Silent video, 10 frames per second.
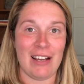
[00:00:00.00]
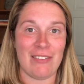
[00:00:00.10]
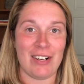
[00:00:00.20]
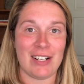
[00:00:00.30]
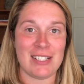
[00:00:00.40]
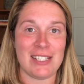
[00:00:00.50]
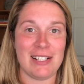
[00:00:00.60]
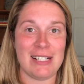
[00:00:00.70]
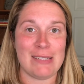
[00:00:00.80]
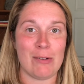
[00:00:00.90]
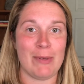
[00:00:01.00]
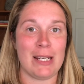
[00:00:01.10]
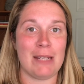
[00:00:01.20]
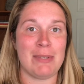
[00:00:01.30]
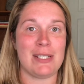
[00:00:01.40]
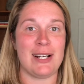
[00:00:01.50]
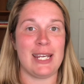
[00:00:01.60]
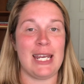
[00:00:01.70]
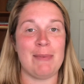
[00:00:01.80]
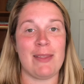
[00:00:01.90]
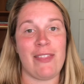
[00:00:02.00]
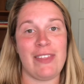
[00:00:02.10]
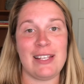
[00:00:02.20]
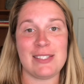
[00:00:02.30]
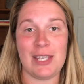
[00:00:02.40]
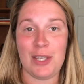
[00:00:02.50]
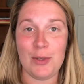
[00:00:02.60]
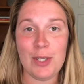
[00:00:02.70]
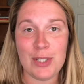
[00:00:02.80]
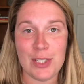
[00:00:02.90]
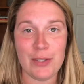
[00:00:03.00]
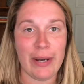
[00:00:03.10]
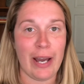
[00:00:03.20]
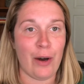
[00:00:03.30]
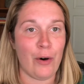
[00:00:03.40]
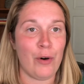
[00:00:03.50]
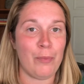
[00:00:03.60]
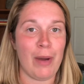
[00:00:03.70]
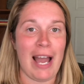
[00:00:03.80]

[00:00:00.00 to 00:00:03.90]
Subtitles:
of our series where we're going to be talking about the things that you can do at home